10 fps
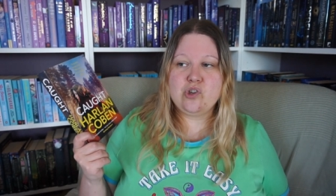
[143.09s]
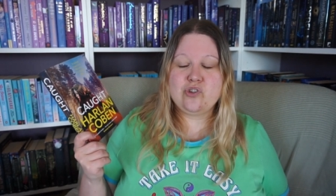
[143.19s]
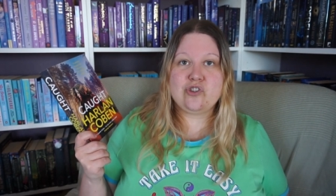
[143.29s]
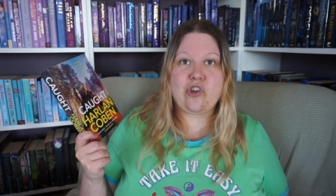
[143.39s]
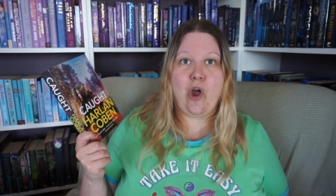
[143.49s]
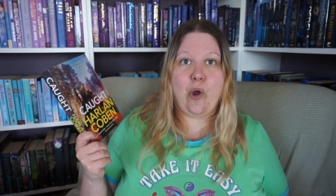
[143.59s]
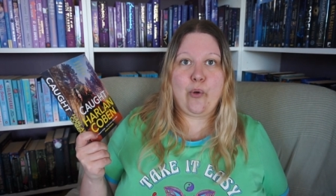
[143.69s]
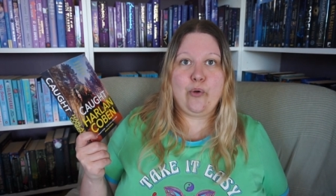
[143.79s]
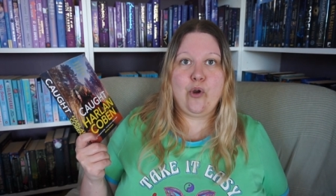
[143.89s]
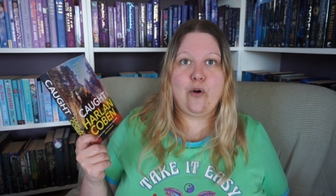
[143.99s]
So
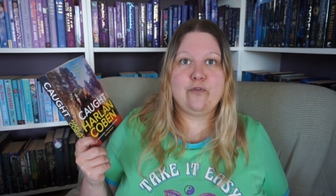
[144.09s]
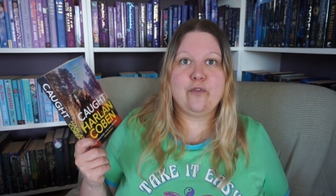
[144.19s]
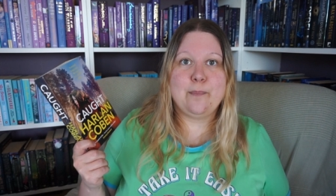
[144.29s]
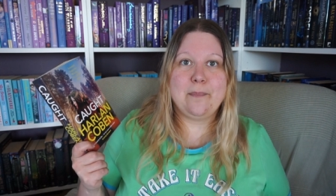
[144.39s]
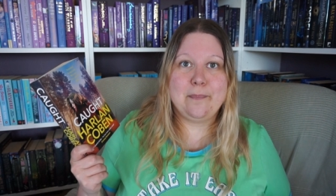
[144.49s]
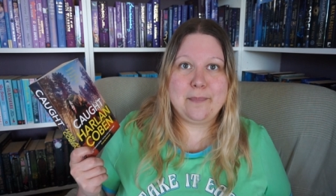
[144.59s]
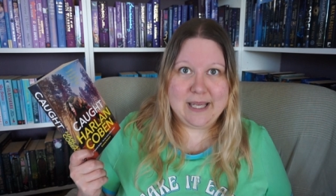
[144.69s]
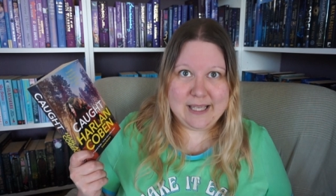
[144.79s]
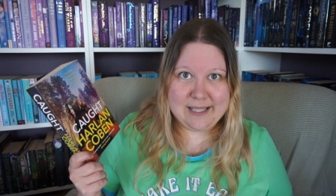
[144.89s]
not for me.